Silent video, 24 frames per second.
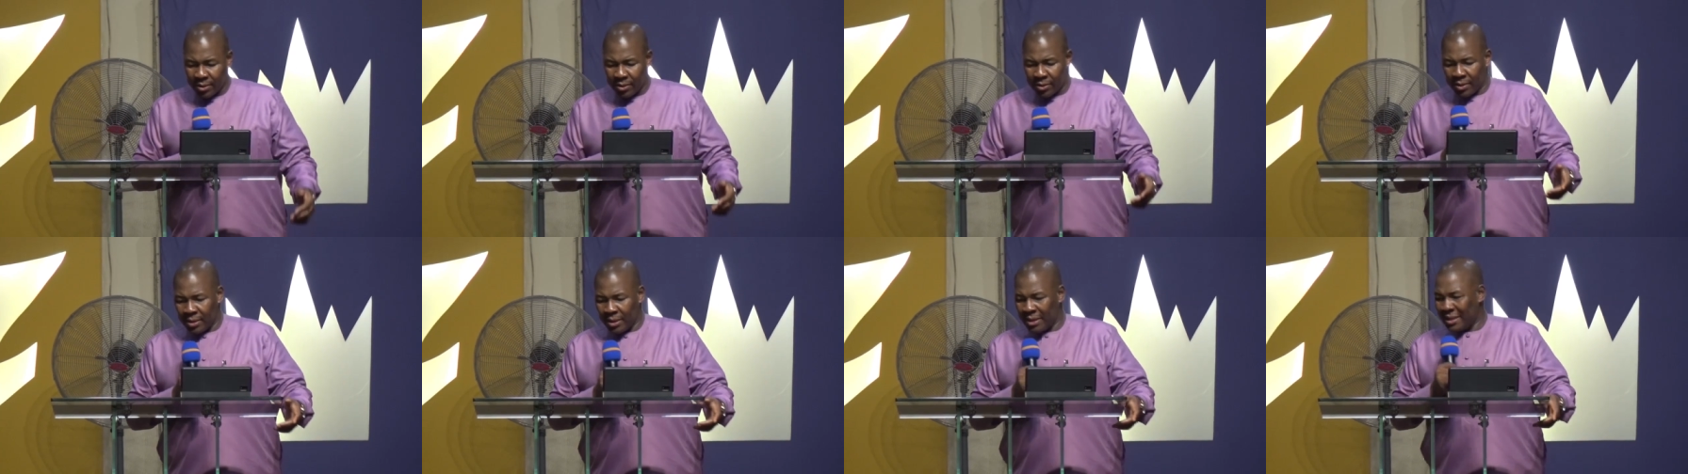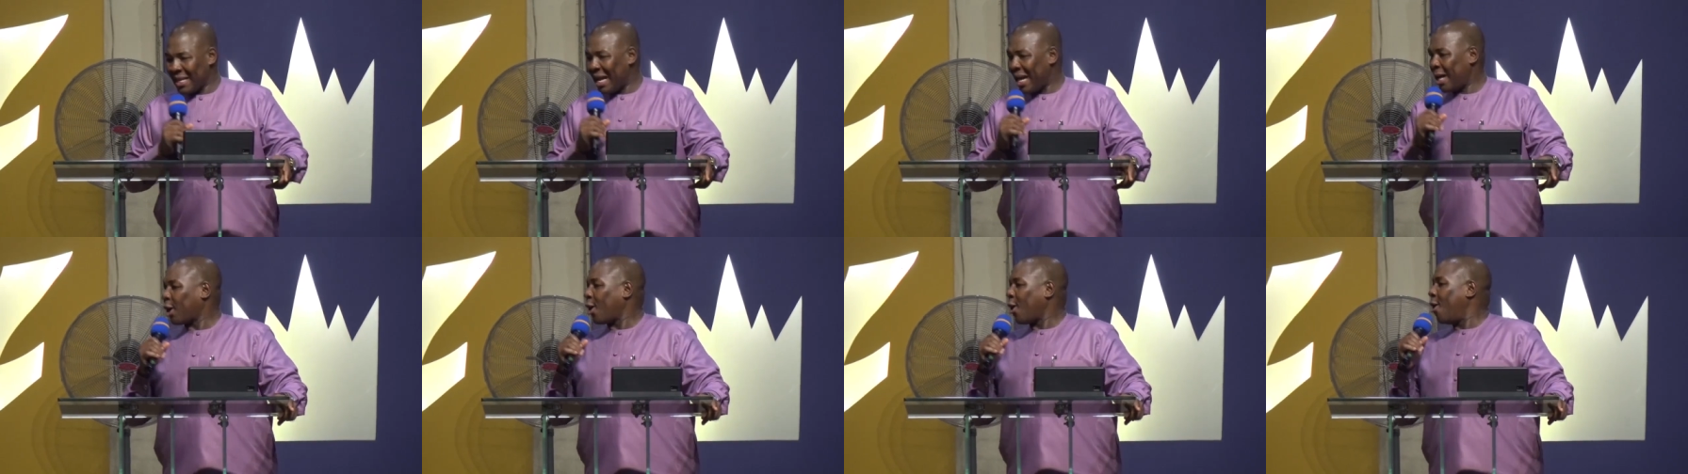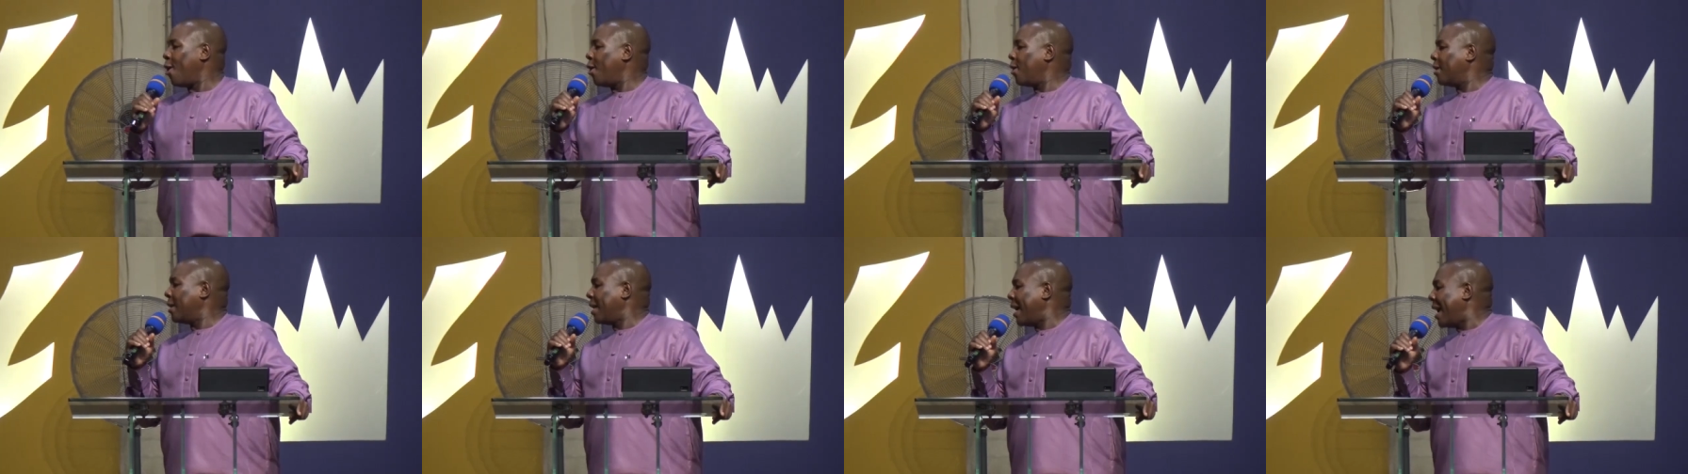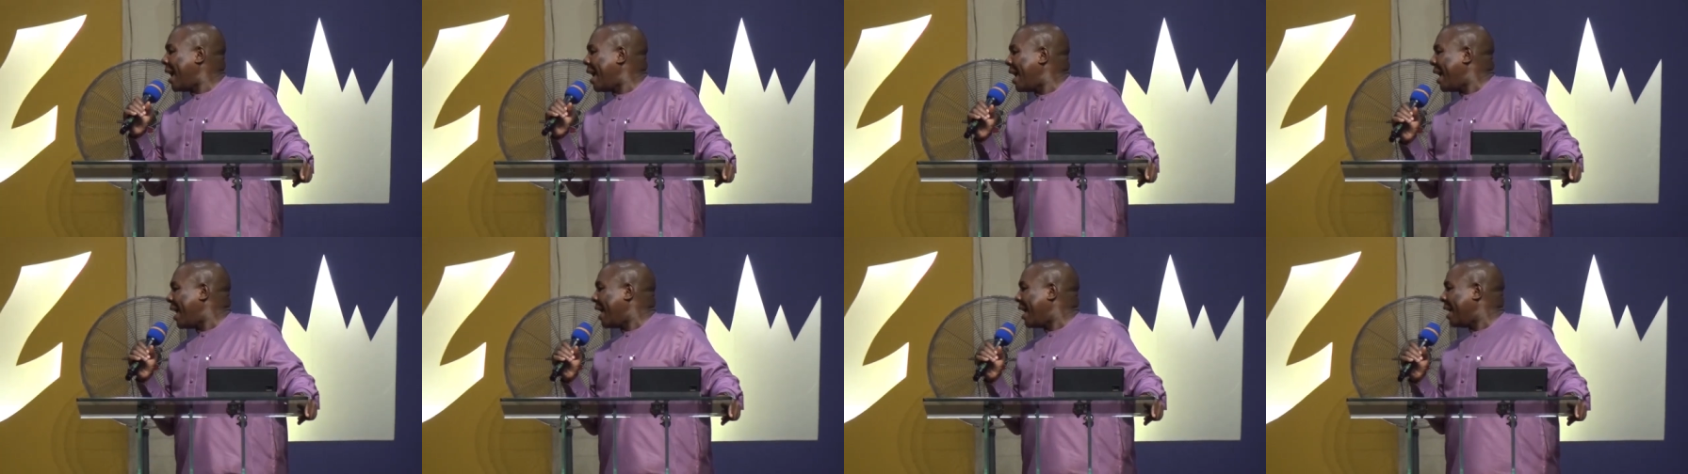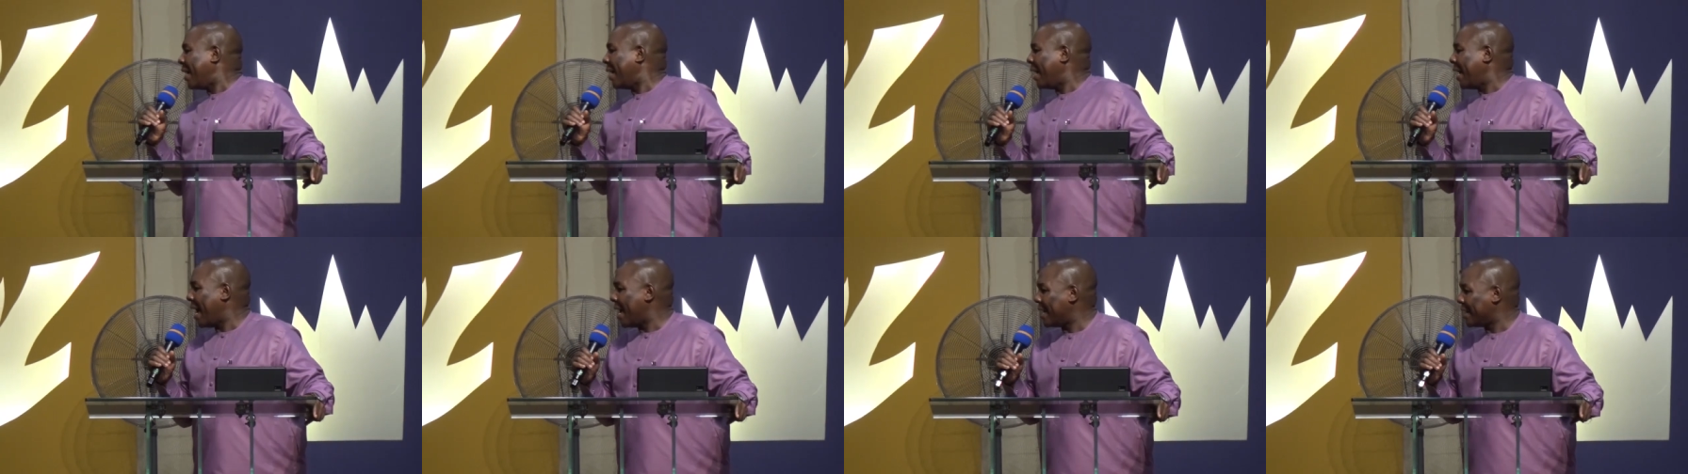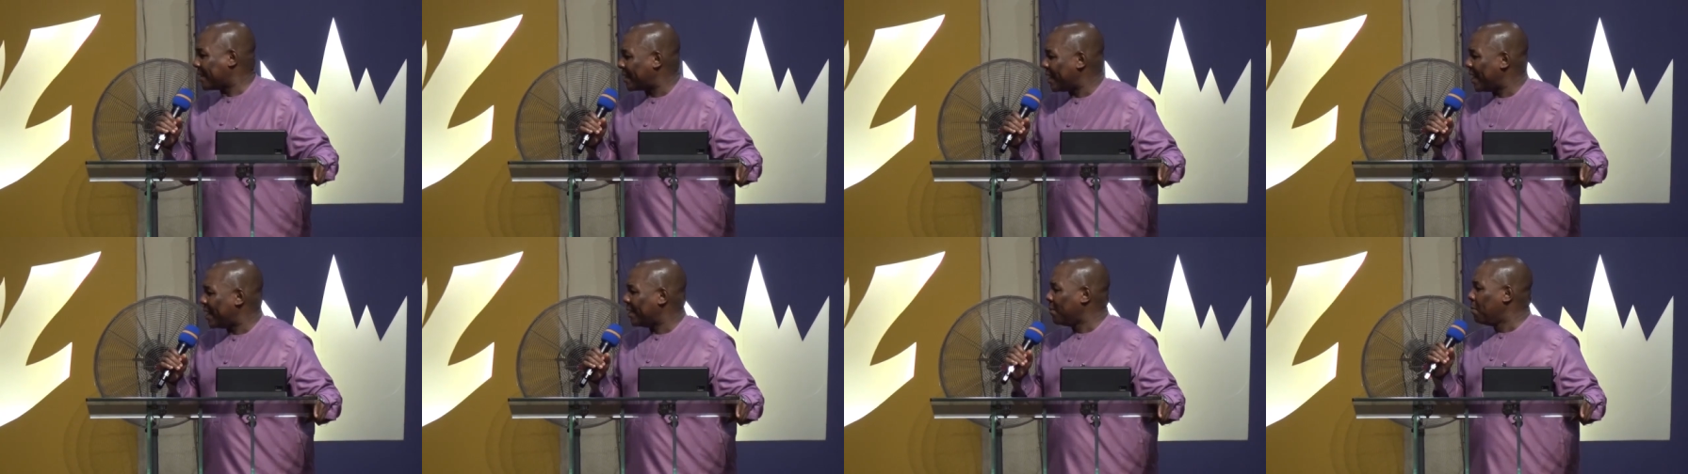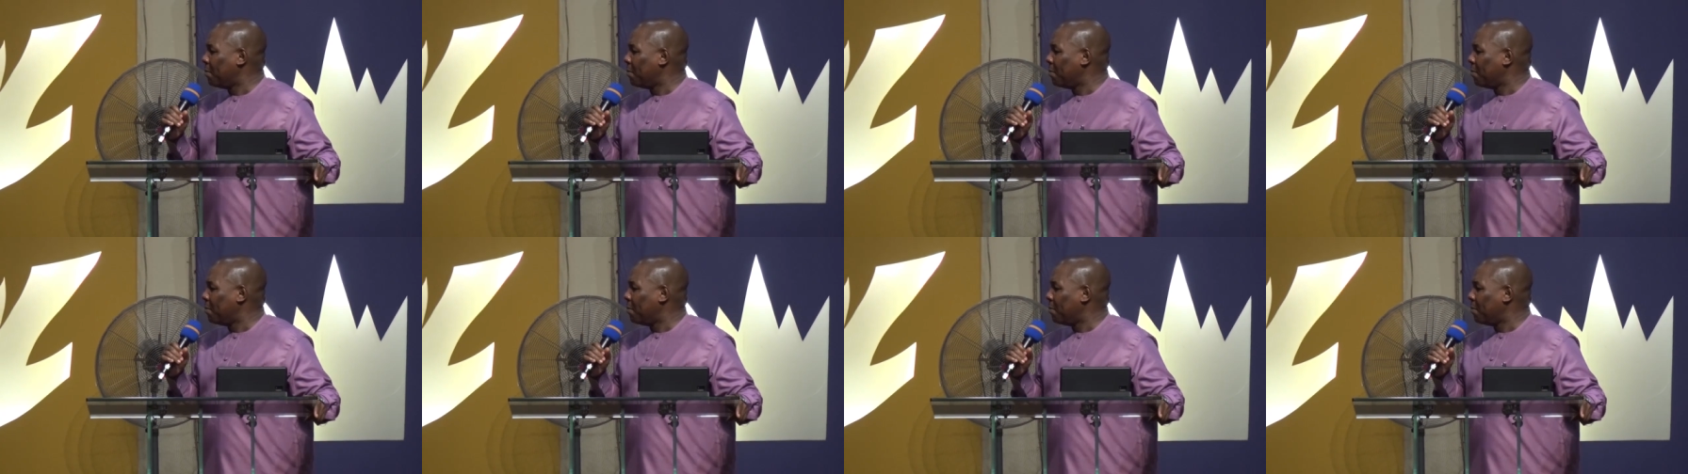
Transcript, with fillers: He now called her and said,